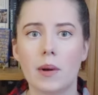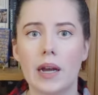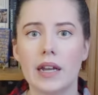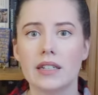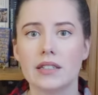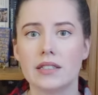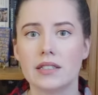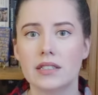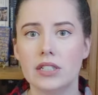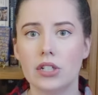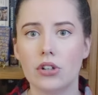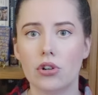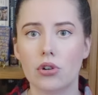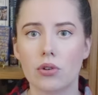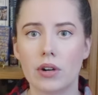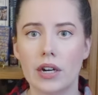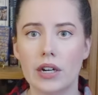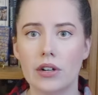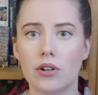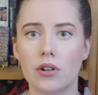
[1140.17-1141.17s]
by its steel
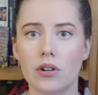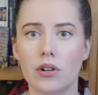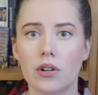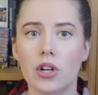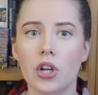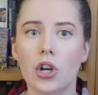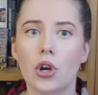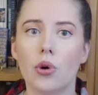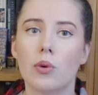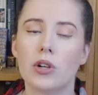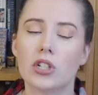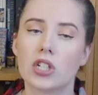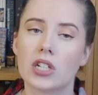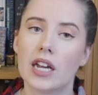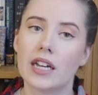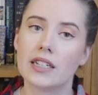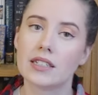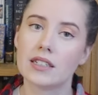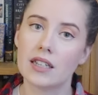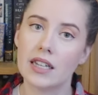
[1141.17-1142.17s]
cradle, which it
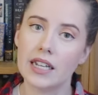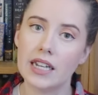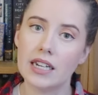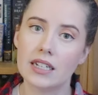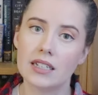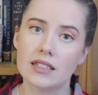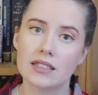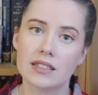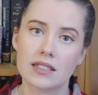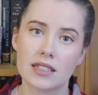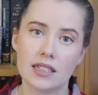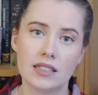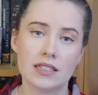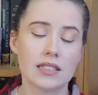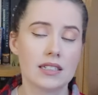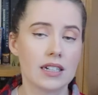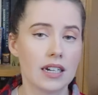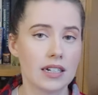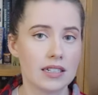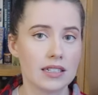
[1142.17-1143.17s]
has laid in since
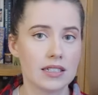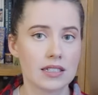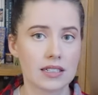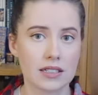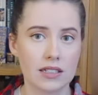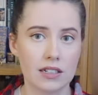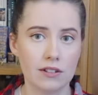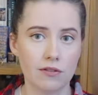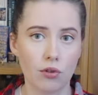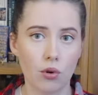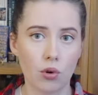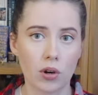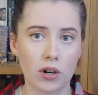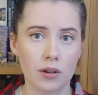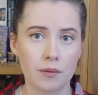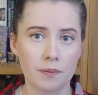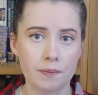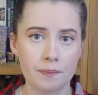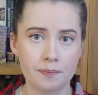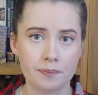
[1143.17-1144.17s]

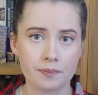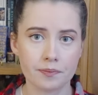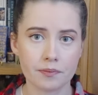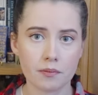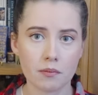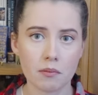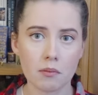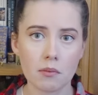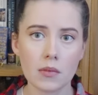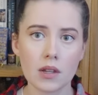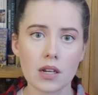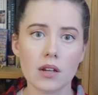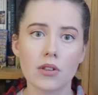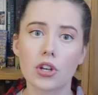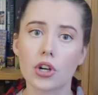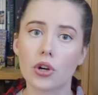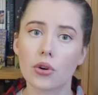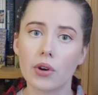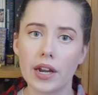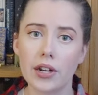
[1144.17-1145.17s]
1964.
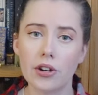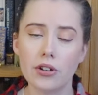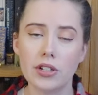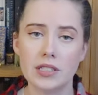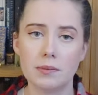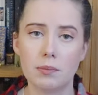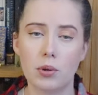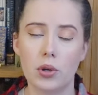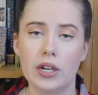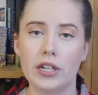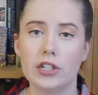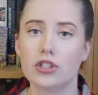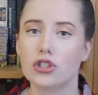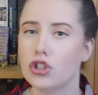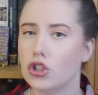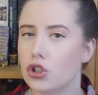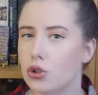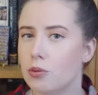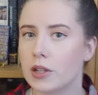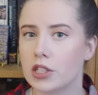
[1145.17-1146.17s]
The cradle is putting
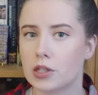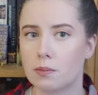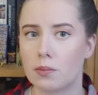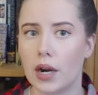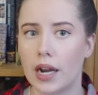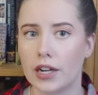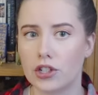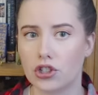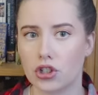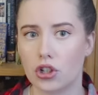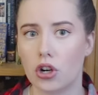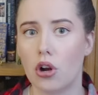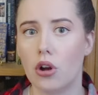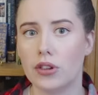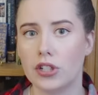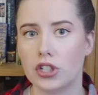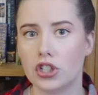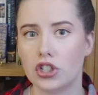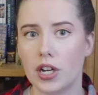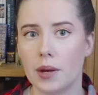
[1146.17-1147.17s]
too much pressure
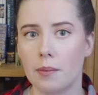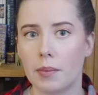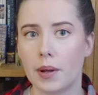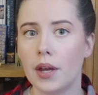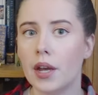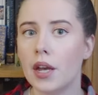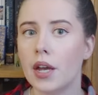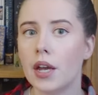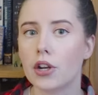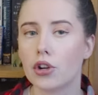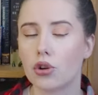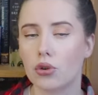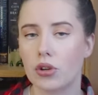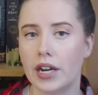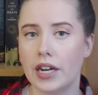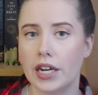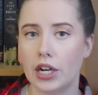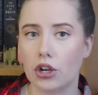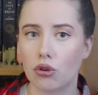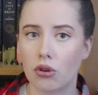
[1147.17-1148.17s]
on the ship,
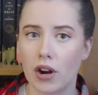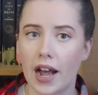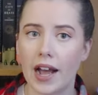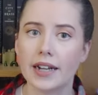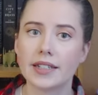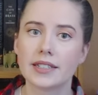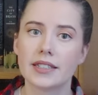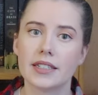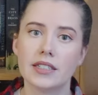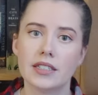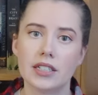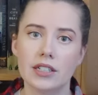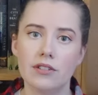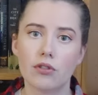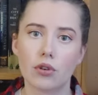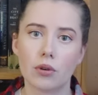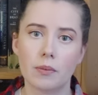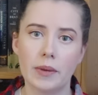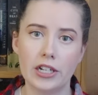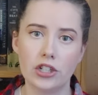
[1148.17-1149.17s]
creating cracks and
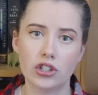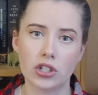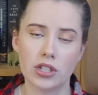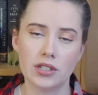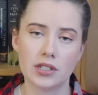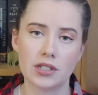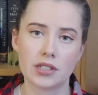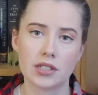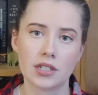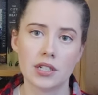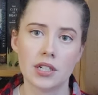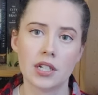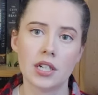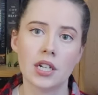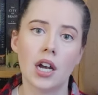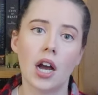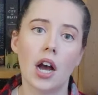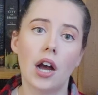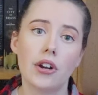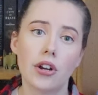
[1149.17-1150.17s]
deformations.
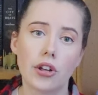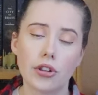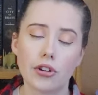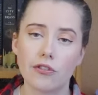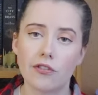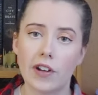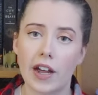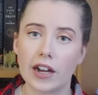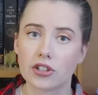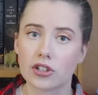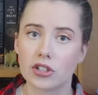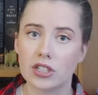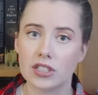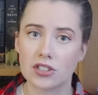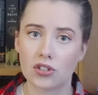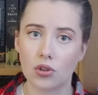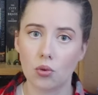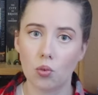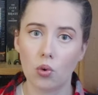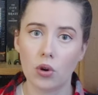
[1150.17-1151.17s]
Another factor
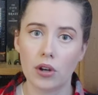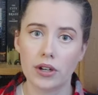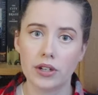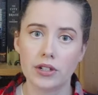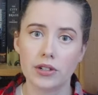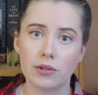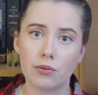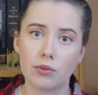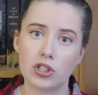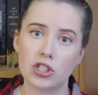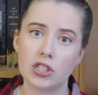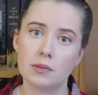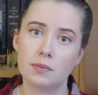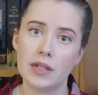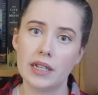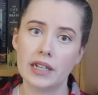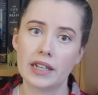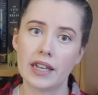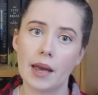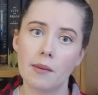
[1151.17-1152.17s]
is the wood, which is
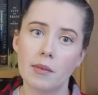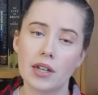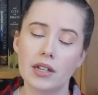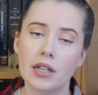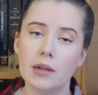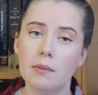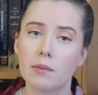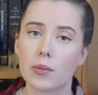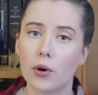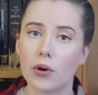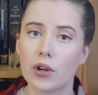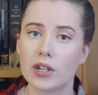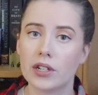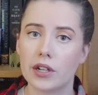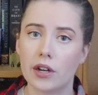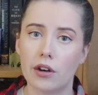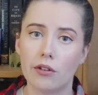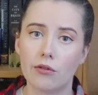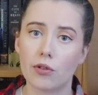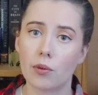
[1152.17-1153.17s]
being chemically broken
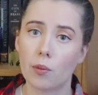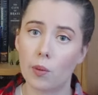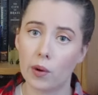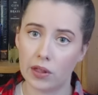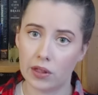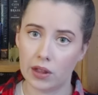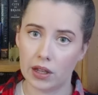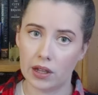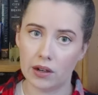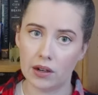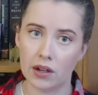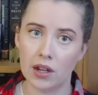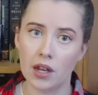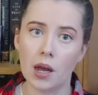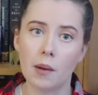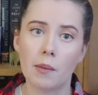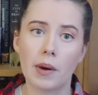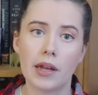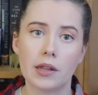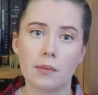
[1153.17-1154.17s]
down from within
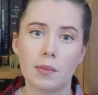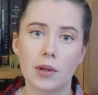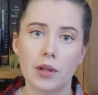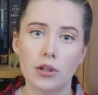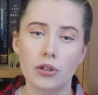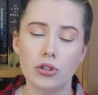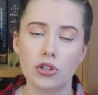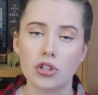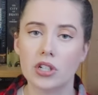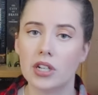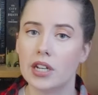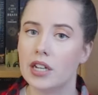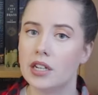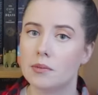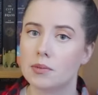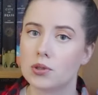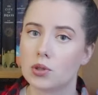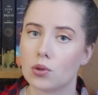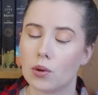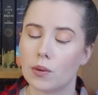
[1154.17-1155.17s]
by the pollution it
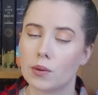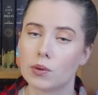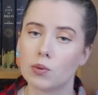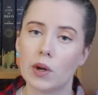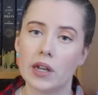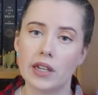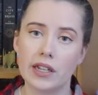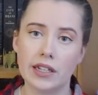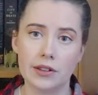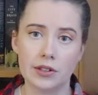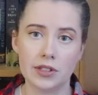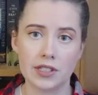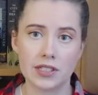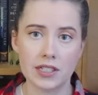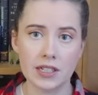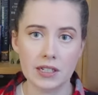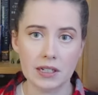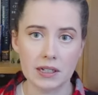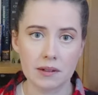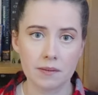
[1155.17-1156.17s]
absorbed while in the
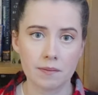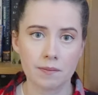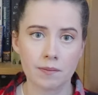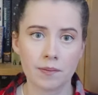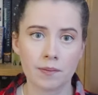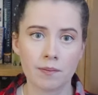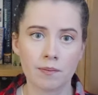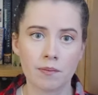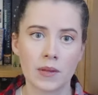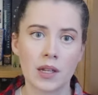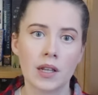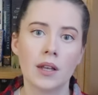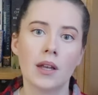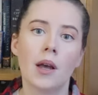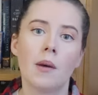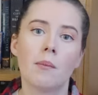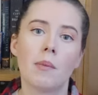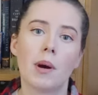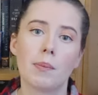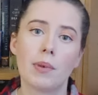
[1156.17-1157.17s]
sea.
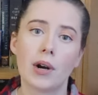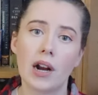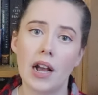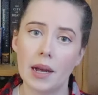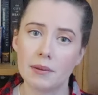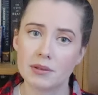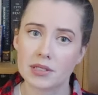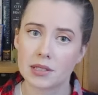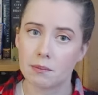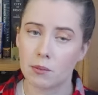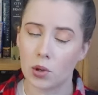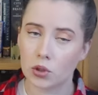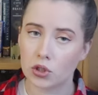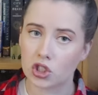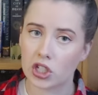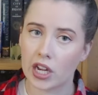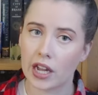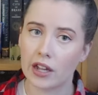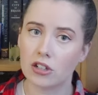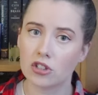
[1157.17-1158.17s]
But perhaps the
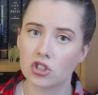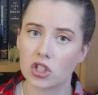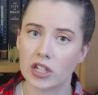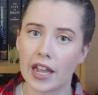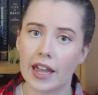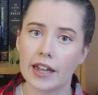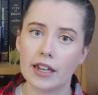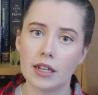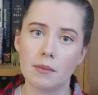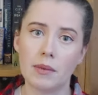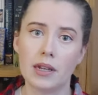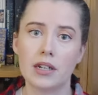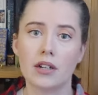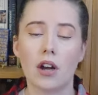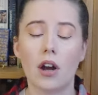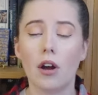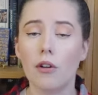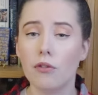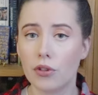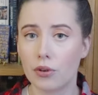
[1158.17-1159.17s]
most challenging element
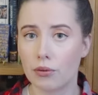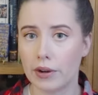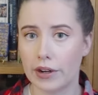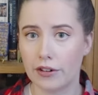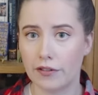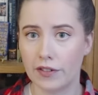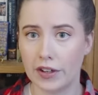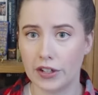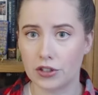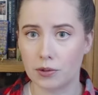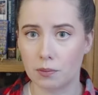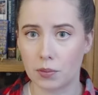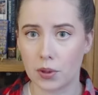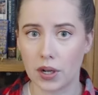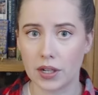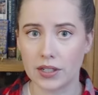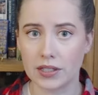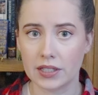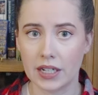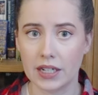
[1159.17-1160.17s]
of the renovation
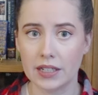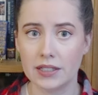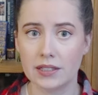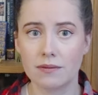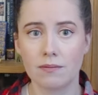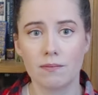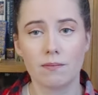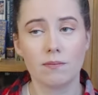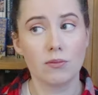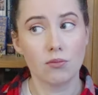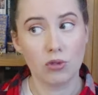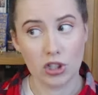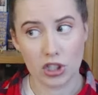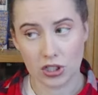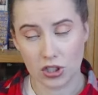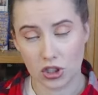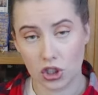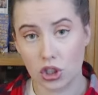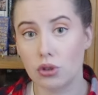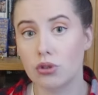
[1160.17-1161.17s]
process, which
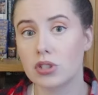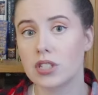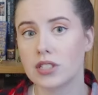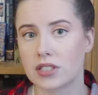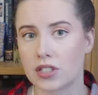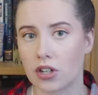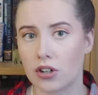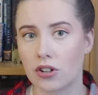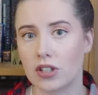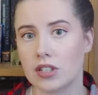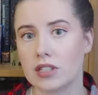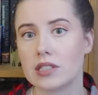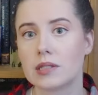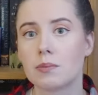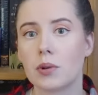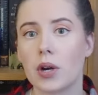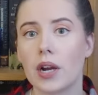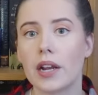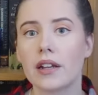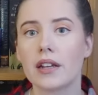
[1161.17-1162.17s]
is due to start this
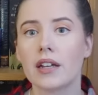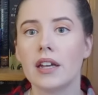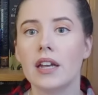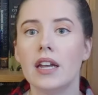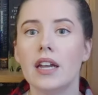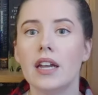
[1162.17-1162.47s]
spring,